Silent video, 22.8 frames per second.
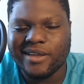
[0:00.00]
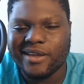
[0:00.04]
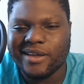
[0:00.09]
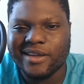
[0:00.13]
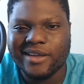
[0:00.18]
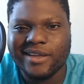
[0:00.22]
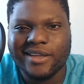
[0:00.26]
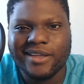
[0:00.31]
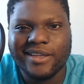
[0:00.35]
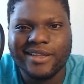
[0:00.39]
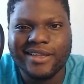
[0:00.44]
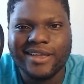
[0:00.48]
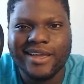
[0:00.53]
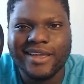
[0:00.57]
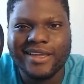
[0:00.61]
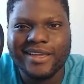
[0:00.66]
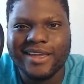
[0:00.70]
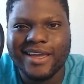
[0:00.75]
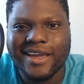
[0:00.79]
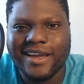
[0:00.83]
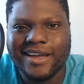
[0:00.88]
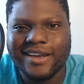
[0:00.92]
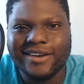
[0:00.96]

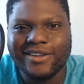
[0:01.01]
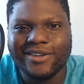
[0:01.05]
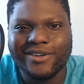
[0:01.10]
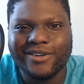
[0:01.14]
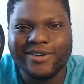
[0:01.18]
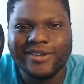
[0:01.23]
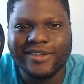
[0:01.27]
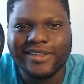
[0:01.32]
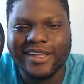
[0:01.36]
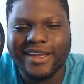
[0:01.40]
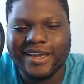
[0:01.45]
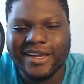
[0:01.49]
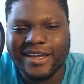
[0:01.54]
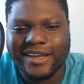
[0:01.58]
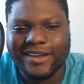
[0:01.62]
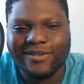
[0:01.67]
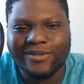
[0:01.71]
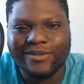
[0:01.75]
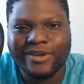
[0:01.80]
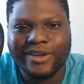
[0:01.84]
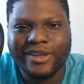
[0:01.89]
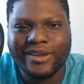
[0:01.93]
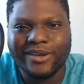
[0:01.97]
yeah, dude,
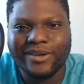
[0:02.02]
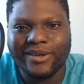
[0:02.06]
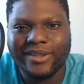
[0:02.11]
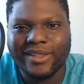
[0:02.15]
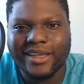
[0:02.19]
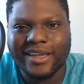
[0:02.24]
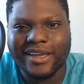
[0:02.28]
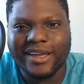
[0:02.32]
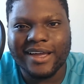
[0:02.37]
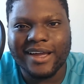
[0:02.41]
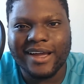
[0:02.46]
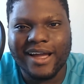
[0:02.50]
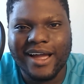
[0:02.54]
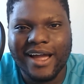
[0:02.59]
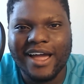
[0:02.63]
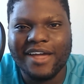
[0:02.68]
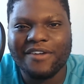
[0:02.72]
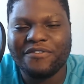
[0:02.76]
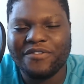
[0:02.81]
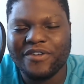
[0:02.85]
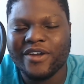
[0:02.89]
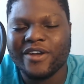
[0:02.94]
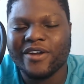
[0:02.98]

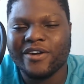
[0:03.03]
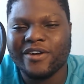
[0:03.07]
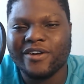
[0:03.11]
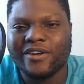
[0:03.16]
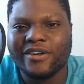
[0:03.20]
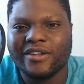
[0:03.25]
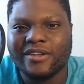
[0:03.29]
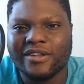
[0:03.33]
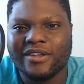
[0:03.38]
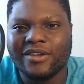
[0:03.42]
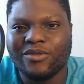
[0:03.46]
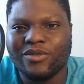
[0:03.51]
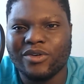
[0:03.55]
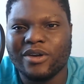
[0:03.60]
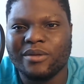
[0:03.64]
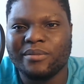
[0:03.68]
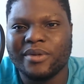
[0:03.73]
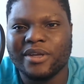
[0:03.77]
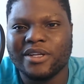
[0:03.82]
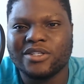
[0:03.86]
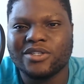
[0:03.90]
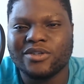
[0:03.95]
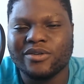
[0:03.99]
I figured it wouldn't
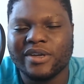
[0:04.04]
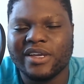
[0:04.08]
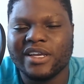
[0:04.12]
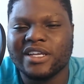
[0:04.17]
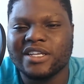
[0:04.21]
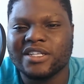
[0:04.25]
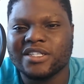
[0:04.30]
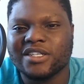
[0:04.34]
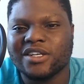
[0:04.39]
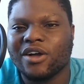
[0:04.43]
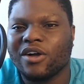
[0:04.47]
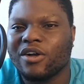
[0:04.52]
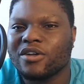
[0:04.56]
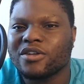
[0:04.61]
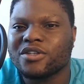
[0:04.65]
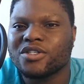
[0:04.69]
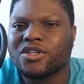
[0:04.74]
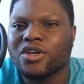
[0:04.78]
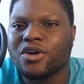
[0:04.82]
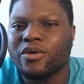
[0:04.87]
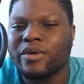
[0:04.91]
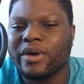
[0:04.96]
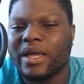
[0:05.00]
be too easy.
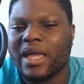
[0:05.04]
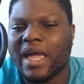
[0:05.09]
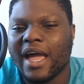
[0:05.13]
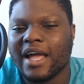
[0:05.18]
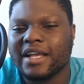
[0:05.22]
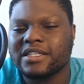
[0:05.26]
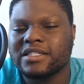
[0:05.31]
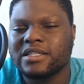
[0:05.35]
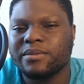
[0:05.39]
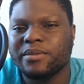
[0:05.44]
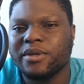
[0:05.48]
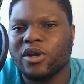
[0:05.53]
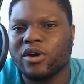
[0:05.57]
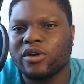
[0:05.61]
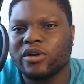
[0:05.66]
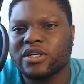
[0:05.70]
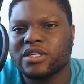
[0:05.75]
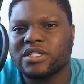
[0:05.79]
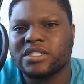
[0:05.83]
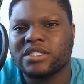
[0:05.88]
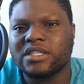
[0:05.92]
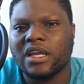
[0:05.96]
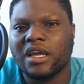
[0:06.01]
Also, it has to be on a
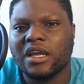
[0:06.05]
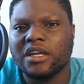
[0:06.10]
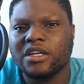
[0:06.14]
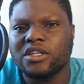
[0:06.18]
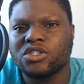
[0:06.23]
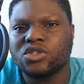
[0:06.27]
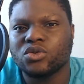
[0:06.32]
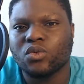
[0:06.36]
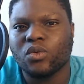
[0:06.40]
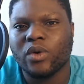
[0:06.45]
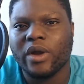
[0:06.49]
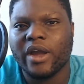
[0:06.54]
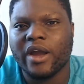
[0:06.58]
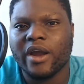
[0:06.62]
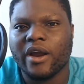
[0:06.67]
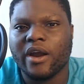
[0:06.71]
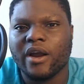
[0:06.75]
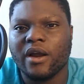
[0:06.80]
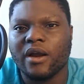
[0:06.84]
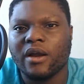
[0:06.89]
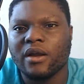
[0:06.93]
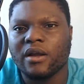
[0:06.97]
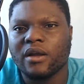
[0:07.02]
stage
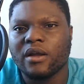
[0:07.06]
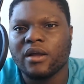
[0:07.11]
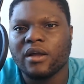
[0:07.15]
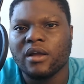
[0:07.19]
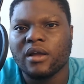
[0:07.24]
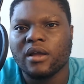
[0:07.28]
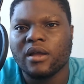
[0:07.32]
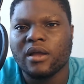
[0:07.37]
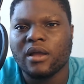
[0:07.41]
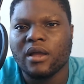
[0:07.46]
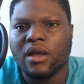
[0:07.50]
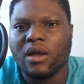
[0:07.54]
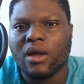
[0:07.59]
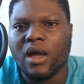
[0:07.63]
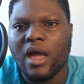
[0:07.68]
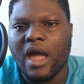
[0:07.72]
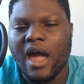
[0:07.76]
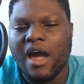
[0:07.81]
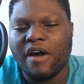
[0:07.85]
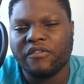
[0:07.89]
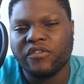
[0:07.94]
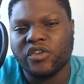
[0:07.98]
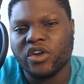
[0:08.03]
where
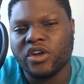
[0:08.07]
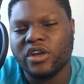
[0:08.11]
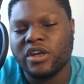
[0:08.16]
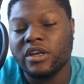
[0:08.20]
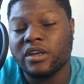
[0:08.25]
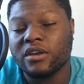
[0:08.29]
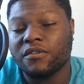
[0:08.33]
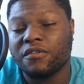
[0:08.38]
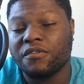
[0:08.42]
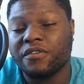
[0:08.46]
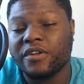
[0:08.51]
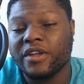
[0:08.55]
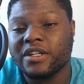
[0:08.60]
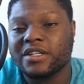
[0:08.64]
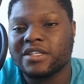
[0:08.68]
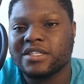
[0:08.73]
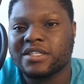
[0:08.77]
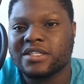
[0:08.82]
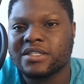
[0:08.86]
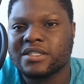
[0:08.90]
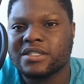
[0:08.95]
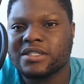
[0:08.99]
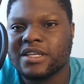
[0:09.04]
after he defeats
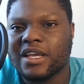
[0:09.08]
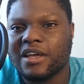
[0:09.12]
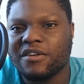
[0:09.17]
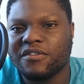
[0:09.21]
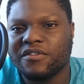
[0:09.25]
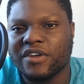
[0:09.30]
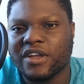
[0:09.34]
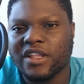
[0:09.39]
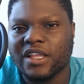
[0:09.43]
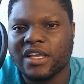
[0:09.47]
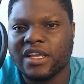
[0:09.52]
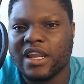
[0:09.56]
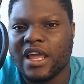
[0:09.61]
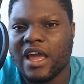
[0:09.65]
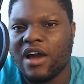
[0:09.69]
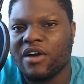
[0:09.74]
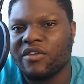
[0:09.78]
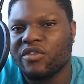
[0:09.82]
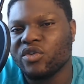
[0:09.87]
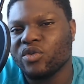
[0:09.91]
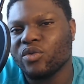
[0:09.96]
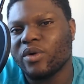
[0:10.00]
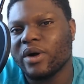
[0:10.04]
said villain,
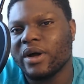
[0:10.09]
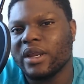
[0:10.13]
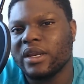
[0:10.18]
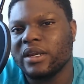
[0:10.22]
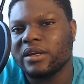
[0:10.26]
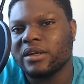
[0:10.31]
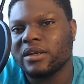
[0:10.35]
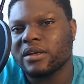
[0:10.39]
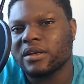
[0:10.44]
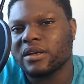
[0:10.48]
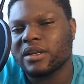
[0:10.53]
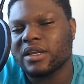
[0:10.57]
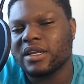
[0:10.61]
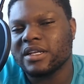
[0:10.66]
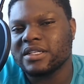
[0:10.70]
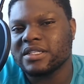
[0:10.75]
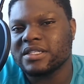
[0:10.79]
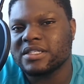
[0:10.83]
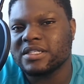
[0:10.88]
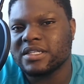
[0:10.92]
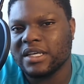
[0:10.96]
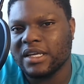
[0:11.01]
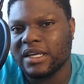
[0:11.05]
everyone can
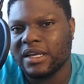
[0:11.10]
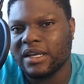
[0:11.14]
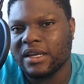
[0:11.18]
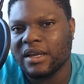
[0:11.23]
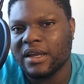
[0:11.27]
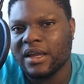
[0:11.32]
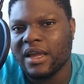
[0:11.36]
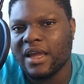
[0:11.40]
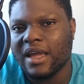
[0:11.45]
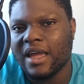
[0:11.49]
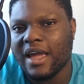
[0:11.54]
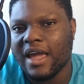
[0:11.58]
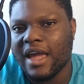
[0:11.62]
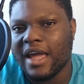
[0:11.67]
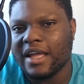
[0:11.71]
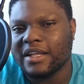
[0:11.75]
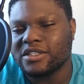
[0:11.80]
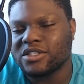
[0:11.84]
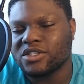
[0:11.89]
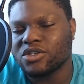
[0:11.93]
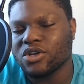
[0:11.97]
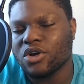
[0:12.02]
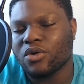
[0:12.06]
see. And
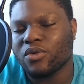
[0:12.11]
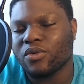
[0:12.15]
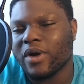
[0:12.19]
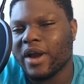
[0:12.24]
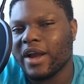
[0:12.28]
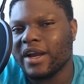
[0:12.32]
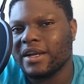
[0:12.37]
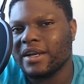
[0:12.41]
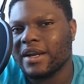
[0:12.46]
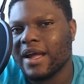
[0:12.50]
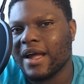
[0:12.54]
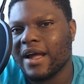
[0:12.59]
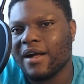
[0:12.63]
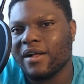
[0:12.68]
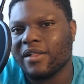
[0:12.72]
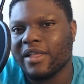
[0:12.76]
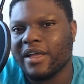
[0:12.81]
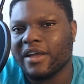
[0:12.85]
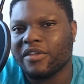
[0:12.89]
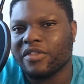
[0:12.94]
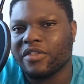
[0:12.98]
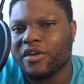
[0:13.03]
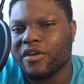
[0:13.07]
so right now,
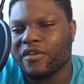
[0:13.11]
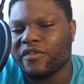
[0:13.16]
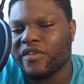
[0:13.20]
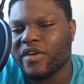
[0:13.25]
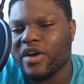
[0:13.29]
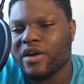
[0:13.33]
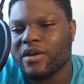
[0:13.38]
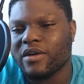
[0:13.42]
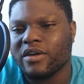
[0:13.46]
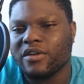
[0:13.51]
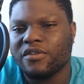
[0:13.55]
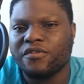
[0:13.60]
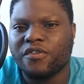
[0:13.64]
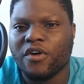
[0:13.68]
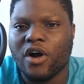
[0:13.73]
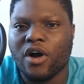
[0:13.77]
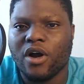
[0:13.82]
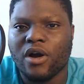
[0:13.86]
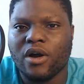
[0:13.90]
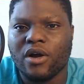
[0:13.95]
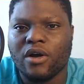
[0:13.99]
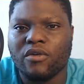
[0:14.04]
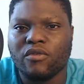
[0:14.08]
like they're very
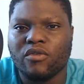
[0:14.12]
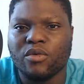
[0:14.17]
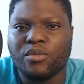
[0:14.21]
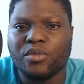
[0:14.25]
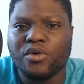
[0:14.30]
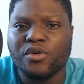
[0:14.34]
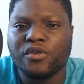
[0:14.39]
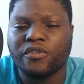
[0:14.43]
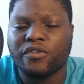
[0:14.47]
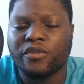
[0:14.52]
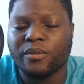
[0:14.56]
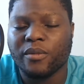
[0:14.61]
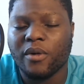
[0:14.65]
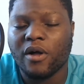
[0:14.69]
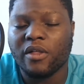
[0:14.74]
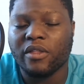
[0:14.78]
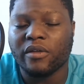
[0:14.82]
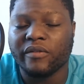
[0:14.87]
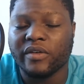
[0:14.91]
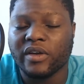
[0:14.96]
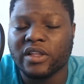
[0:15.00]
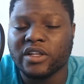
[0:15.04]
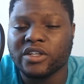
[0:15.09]
far removed from all
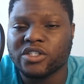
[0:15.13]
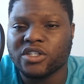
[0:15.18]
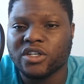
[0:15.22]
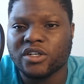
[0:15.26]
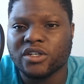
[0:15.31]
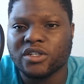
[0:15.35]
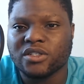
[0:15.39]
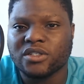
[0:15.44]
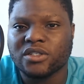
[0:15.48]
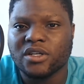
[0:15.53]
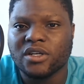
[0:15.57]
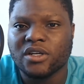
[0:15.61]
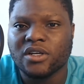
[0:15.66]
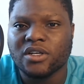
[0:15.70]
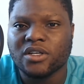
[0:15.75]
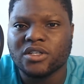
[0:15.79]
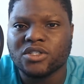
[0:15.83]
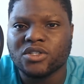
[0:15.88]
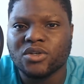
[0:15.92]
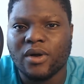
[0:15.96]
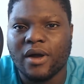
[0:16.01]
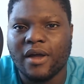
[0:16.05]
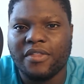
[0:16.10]
the villagers.
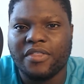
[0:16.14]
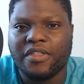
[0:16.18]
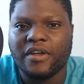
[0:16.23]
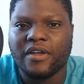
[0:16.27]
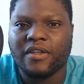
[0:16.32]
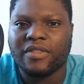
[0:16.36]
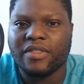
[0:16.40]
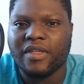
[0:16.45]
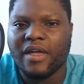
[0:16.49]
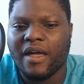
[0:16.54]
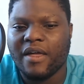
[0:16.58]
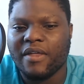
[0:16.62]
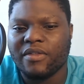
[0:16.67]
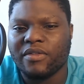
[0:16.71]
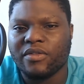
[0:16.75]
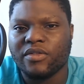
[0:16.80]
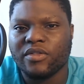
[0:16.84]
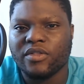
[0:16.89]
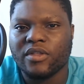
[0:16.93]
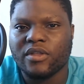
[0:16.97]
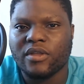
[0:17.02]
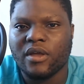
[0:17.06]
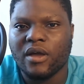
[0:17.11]
So I think
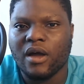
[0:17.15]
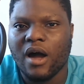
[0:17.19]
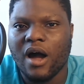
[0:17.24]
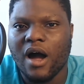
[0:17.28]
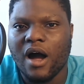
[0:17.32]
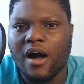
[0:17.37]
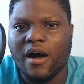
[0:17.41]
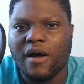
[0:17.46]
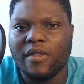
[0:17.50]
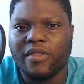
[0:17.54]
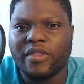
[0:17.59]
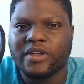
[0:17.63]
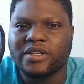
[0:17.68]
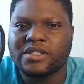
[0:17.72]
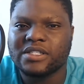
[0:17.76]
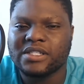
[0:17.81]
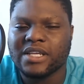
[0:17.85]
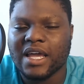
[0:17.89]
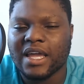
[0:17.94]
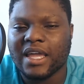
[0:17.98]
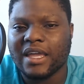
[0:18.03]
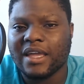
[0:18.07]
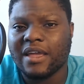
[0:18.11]
that the
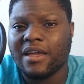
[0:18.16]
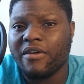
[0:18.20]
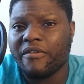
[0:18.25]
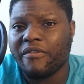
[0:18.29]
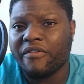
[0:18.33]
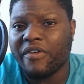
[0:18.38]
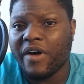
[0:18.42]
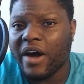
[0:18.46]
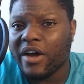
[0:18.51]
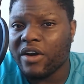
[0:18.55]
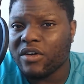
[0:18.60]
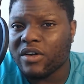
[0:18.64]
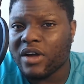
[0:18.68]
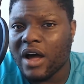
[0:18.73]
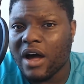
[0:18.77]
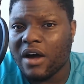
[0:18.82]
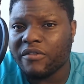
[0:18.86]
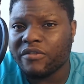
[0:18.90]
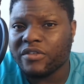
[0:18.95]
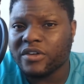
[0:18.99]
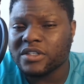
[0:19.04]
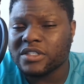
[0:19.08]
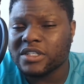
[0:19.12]
second and final
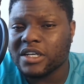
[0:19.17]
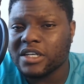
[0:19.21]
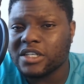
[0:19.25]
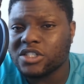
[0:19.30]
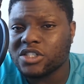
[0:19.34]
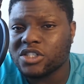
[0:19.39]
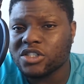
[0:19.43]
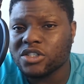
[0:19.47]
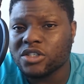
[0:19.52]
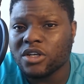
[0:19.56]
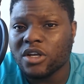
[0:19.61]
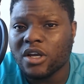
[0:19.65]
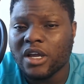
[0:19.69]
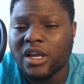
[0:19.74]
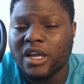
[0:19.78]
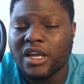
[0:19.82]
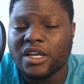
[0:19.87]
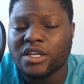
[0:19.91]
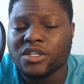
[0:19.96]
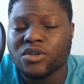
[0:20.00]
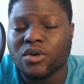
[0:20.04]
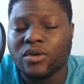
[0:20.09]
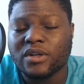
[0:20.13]
confrontation
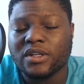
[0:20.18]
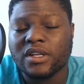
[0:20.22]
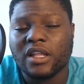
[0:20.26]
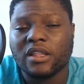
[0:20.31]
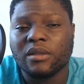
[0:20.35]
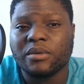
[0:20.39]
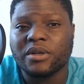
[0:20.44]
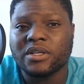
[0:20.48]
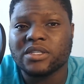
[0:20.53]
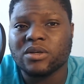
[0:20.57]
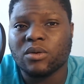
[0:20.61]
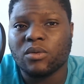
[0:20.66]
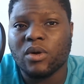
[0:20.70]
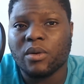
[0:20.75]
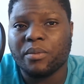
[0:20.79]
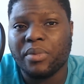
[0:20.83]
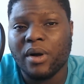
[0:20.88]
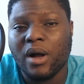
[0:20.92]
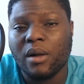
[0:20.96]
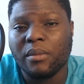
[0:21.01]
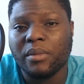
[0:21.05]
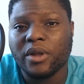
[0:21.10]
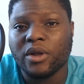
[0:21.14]
is going to have to be somewhere
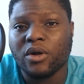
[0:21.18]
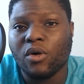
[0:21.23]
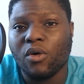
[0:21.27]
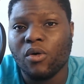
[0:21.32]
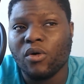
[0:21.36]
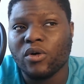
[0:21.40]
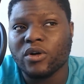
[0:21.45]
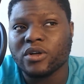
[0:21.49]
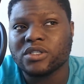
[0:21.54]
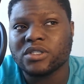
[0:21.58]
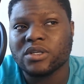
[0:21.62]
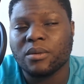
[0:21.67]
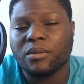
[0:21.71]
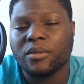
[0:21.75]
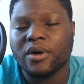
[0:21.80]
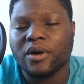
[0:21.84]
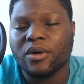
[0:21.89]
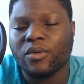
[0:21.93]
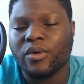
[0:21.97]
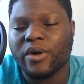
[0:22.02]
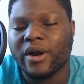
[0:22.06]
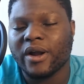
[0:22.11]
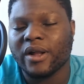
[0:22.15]
public or somewhere
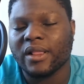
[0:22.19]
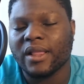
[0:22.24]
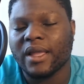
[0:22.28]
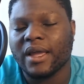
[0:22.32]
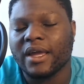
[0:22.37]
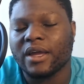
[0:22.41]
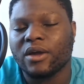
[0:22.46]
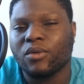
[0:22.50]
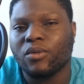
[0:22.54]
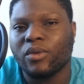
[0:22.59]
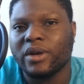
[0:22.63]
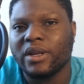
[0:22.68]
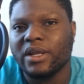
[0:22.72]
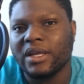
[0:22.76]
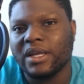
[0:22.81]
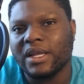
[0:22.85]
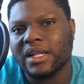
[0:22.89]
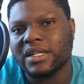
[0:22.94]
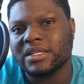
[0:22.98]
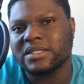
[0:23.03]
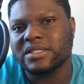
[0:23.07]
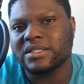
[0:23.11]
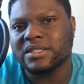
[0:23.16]
where like when he
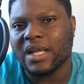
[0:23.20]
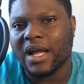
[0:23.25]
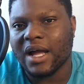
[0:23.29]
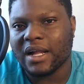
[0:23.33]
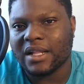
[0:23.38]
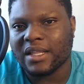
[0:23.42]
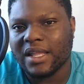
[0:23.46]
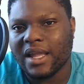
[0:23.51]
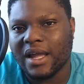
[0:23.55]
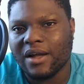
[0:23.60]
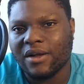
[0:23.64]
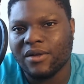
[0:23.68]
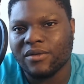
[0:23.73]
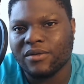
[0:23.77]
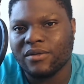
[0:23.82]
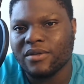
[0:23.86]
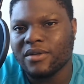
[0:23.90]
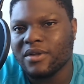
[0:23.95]
gets knocked out,